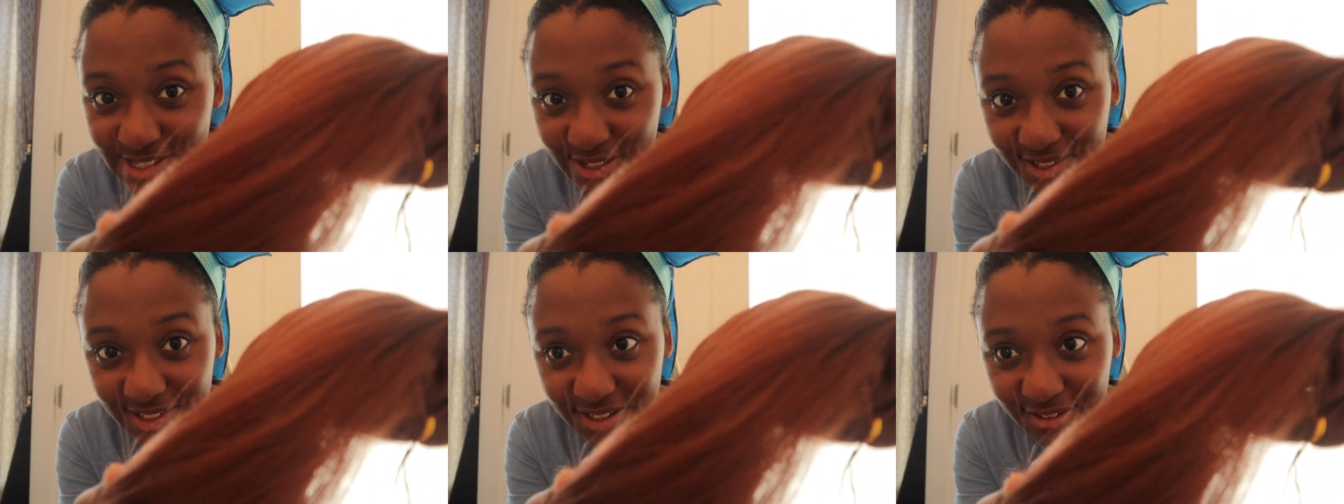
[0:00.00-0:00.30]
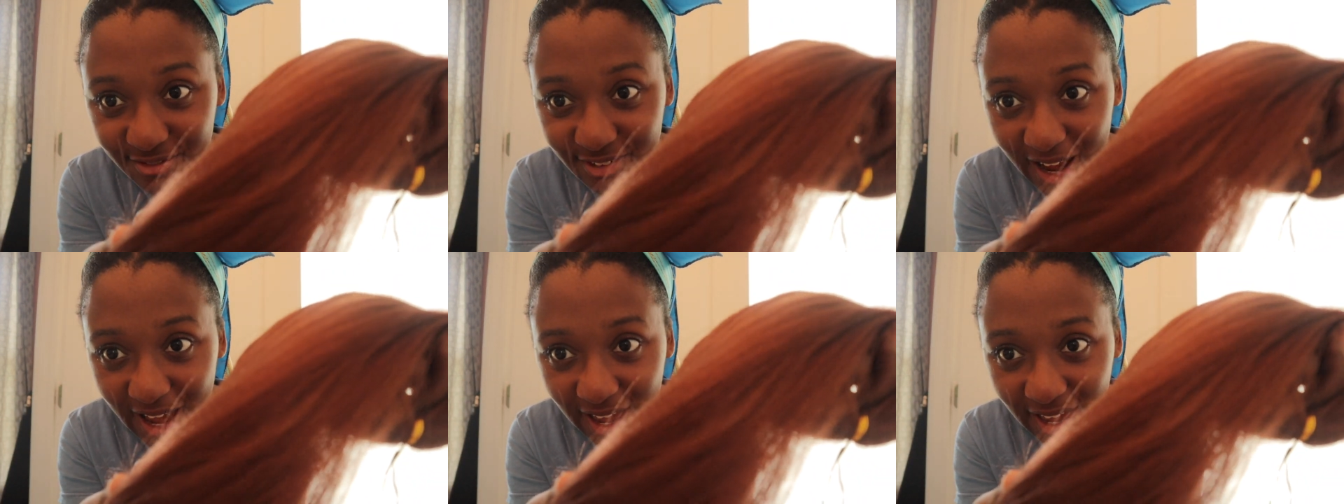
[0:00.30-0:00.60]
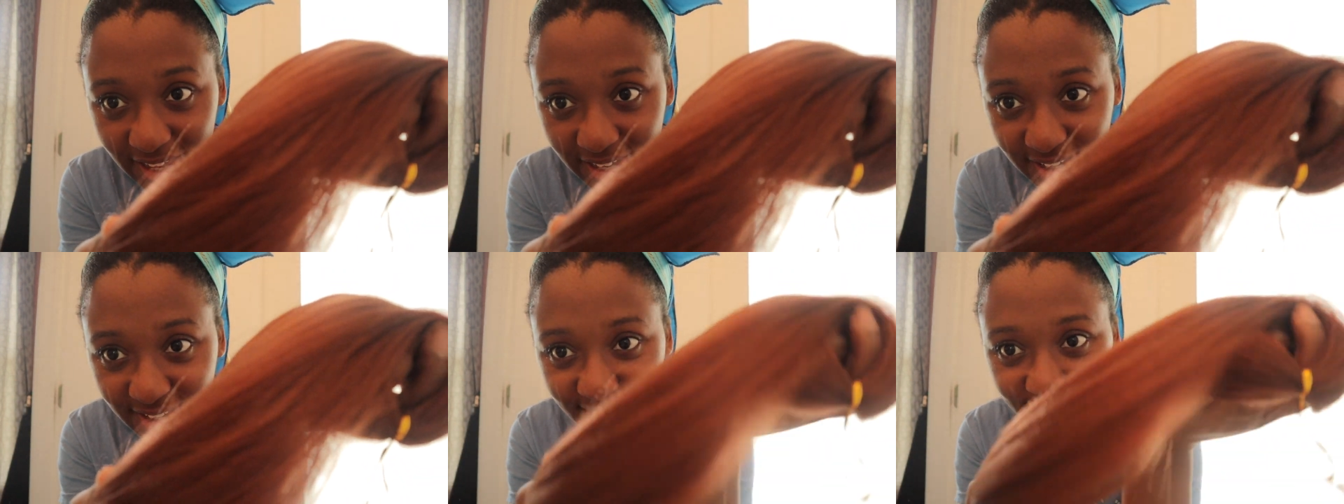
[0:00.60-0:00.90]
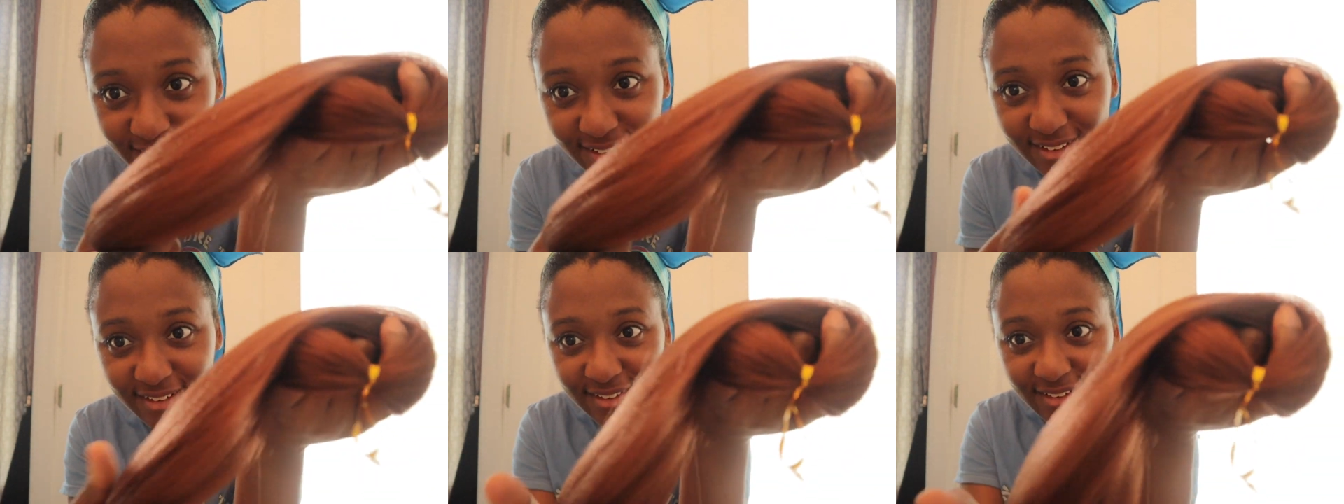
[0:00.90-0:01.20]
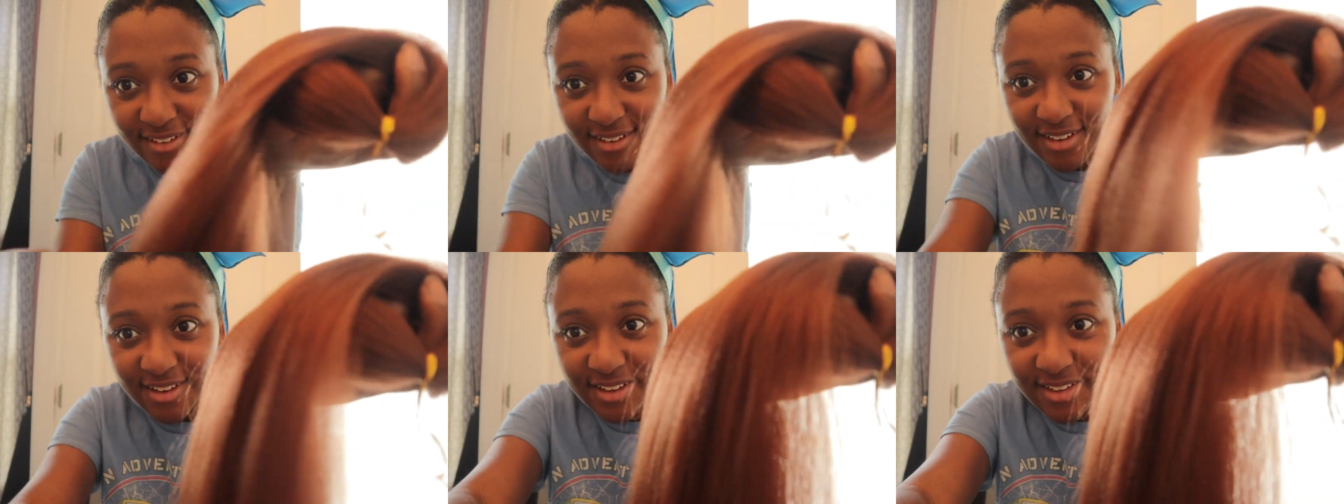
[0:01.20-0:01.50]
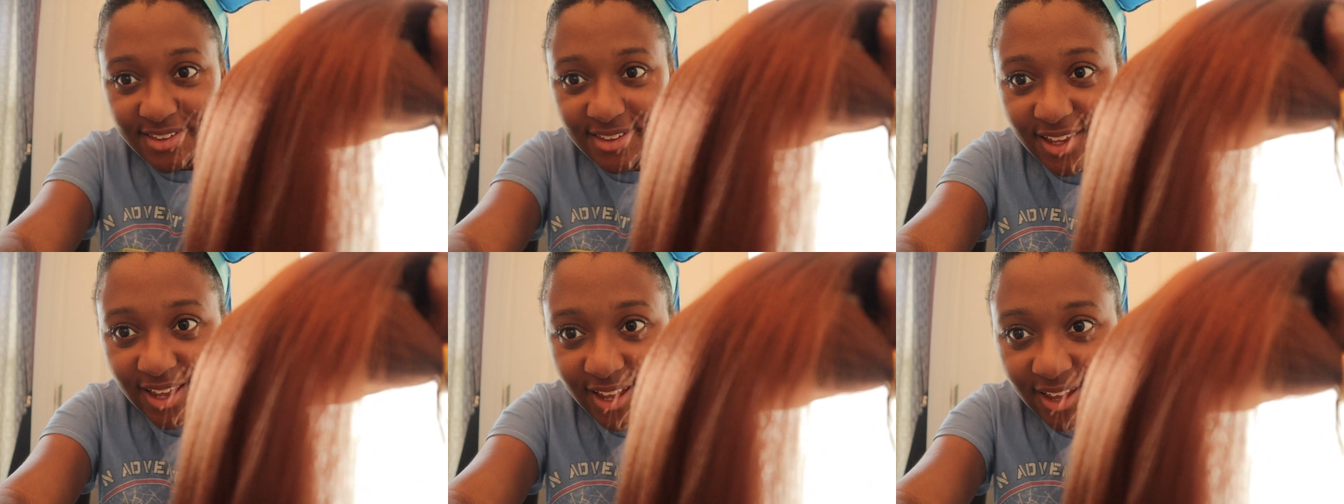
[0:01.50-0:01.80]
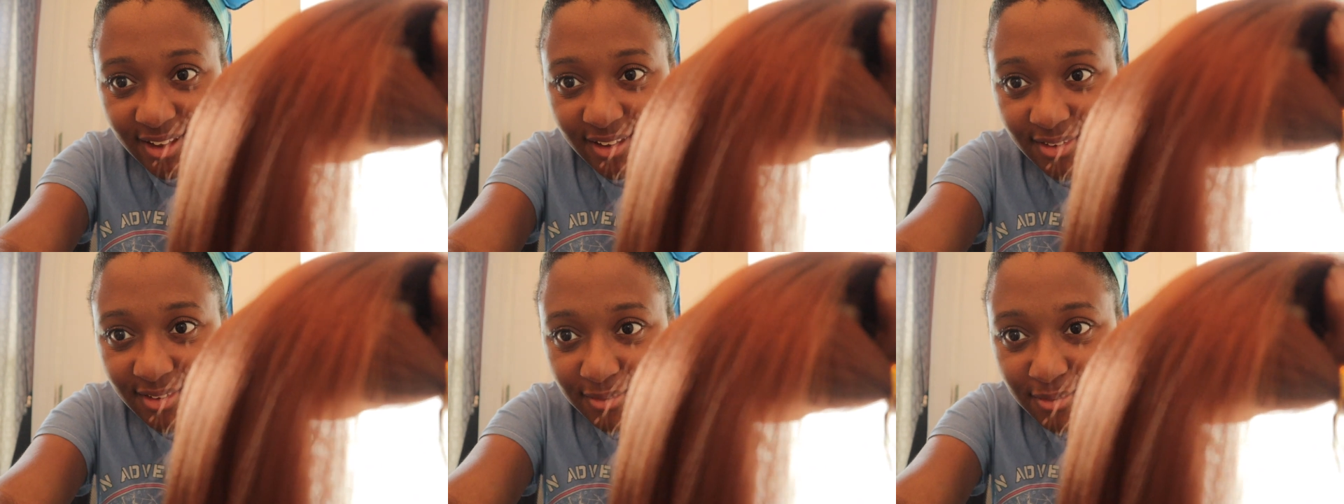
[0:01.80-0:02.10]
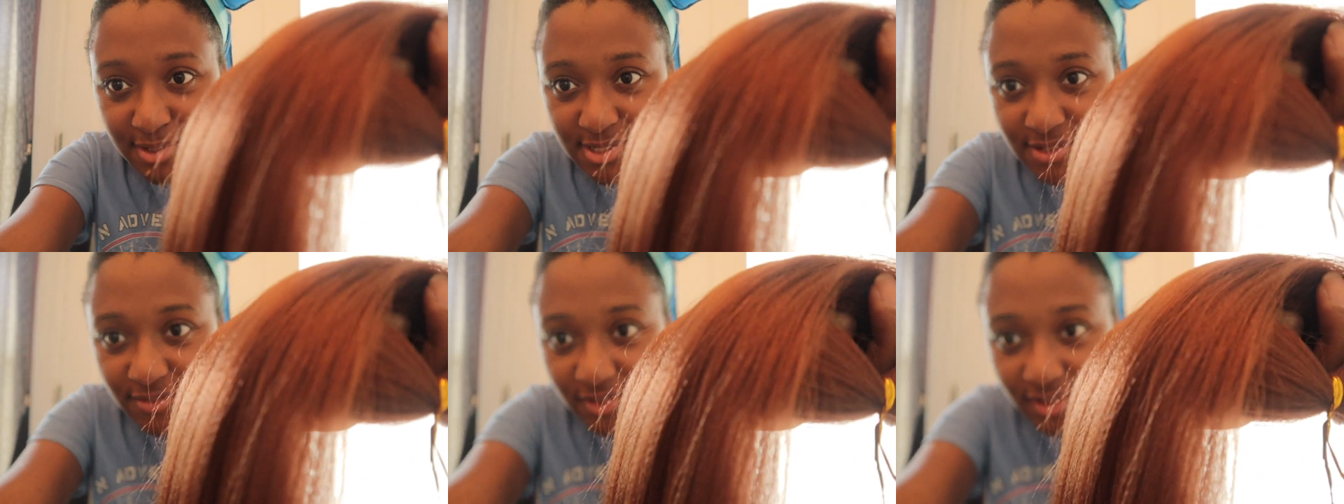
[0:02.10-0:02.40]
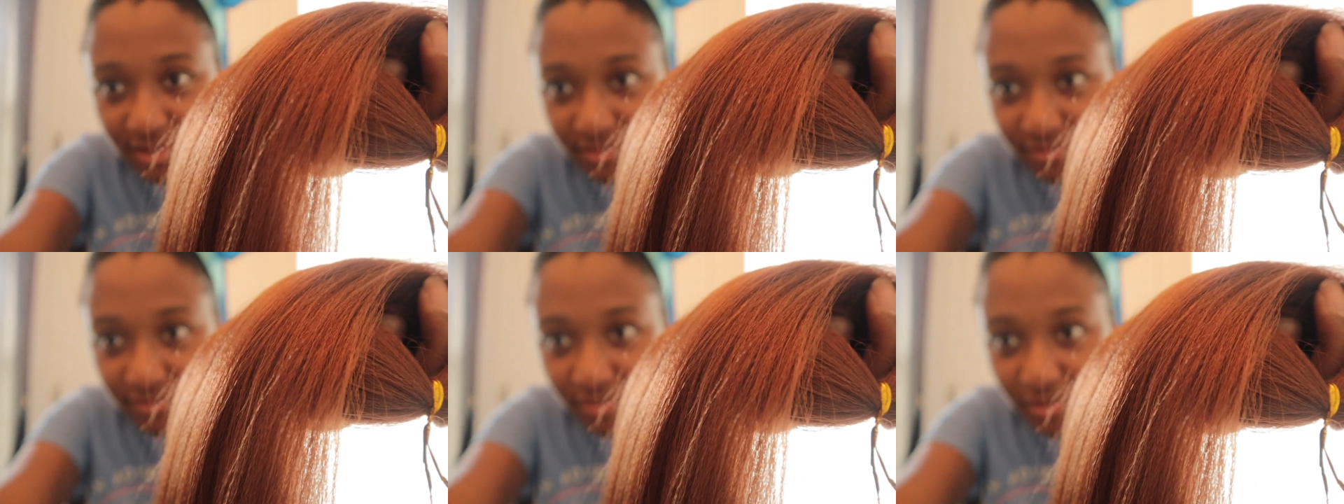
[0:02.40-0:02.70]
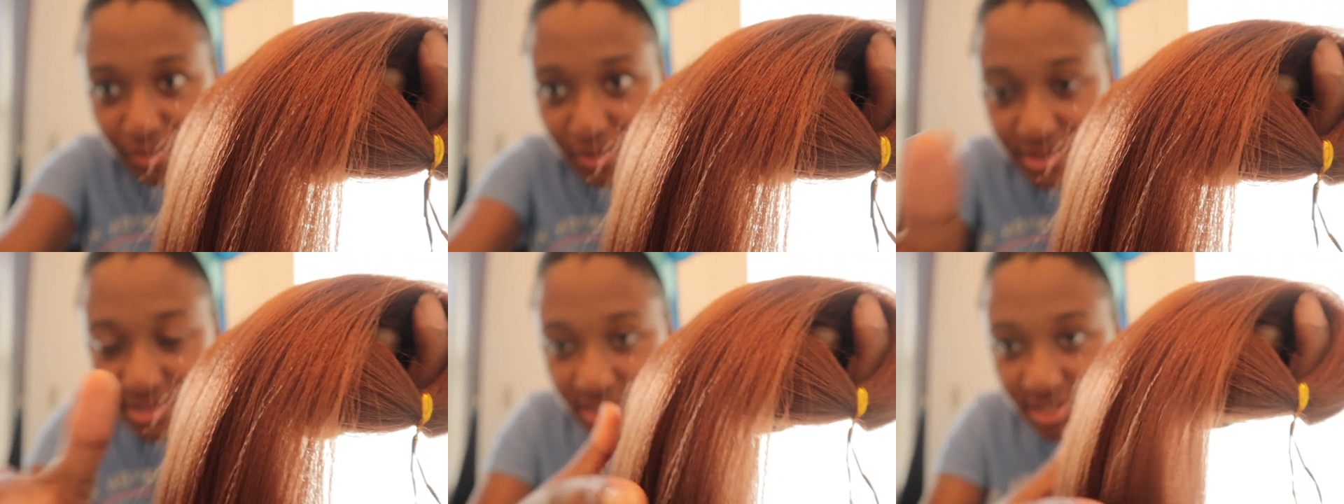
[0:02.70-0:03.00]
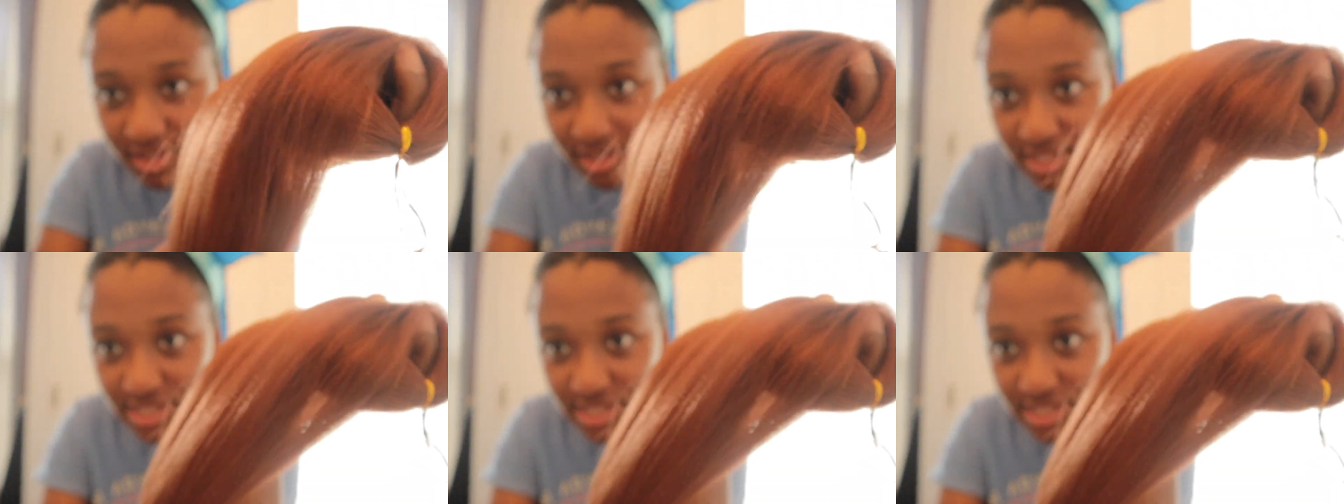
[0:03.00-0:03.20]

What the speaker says: literally red. Like, let me see if I can focus on it.